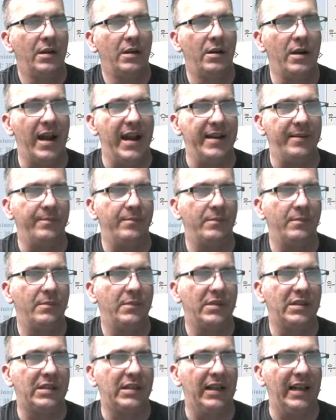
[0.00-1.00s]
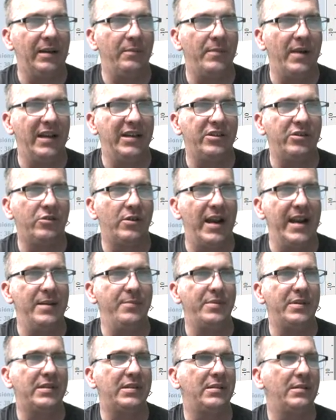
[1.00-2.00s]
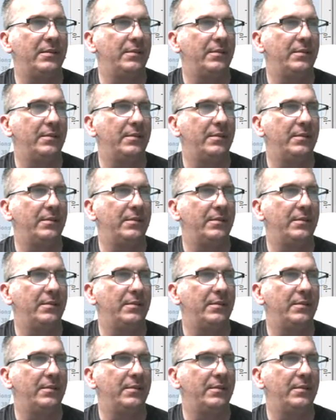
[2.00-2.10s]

right, select my stripes,